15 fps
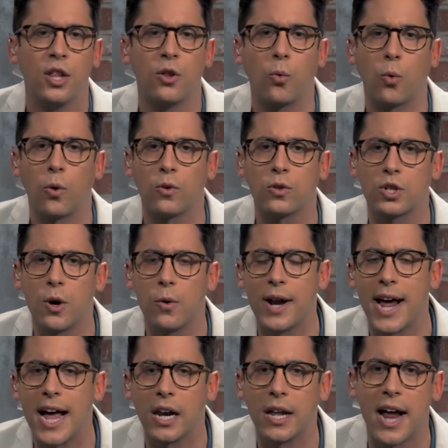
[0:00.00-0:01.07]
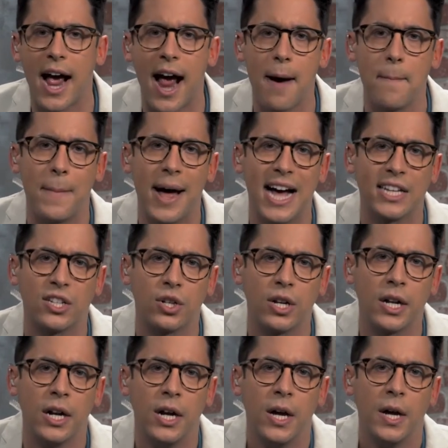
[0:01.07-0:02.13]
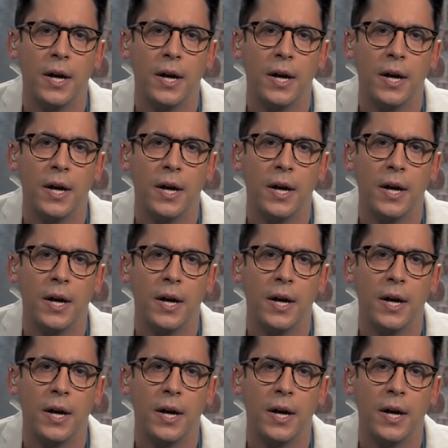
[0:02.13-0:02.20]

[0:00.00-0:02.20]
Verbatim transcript: The world's going to hell in a handbasket.